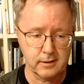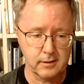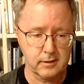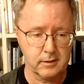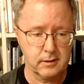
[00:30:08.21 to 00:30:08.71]

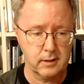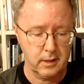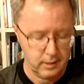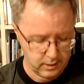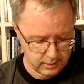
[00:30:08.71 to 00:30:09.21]

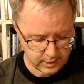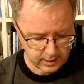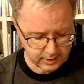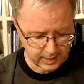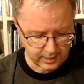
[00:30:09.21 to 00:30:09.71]

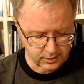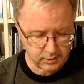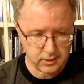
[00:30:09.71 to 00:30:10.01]
Then that